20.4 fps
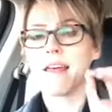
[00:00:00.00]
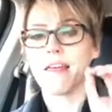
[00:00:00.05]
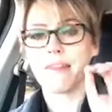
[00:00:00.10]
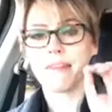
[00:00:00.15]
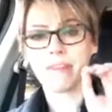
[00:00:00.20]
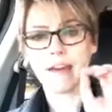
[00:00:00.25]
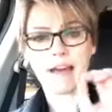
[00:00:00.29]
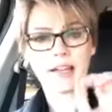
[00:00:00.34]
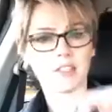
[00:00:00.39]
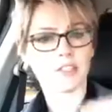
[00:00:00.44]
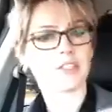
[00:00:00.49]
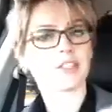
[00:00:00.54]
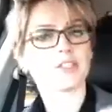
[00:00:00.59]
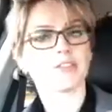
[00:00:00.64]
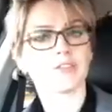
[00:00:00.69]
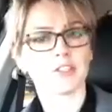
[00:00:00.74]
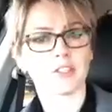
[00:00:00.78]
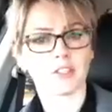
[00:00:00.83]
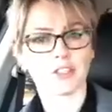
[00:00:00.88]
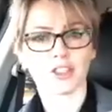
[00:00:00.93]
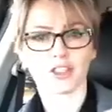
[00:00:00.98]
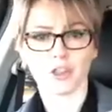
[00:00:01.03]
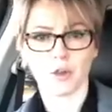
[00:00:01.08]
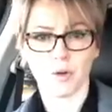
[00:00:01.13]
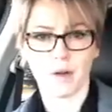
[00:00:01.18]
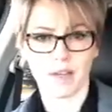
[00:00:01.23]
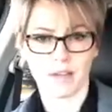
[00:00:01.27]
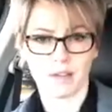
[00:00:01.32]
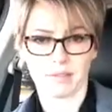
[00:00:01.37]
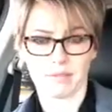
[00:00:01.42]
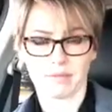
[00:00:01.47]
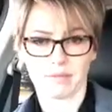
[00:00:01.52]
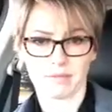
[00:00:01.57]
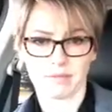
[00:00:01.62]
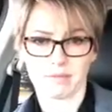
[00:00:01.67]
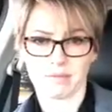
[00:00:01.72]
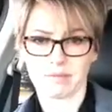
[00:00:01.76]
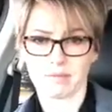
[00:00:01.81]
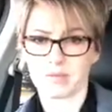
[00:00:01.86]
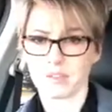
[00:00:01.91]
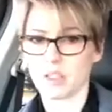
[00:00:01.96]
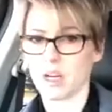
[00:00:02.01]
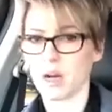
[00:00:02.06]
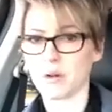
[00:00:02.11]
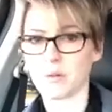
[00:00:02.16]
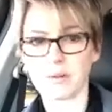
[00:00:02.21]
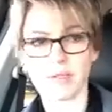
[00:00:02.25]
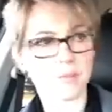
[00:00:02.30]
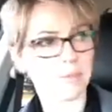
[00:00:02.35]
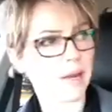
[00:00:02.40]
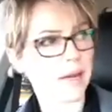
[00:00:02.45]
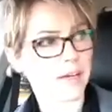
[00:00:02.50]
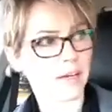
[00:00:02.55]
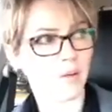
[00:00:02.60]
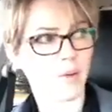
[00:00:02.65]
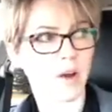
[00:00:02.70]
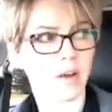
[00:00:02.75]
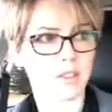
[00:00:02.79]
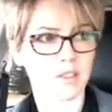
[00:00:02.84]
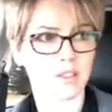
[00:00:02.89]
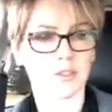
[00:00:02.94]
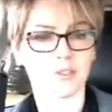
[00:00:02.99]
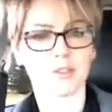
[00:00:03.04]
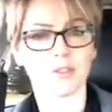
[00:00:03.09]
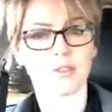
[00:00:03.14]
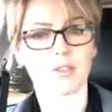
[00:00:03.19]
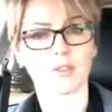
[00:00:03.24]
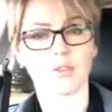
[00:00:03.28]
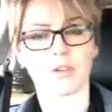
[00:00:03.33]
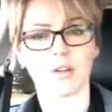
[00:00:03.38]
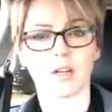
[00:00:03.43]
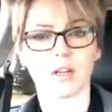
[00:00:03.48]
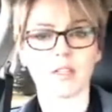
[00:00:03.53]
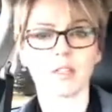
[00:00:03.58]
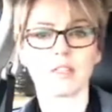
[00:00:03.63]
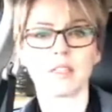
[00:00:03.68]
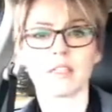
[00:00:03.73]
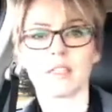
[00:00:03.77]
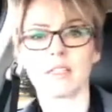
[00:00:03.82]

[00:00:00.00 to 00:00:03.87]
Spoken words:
That's your first showing. Not when the buyer walks through the door,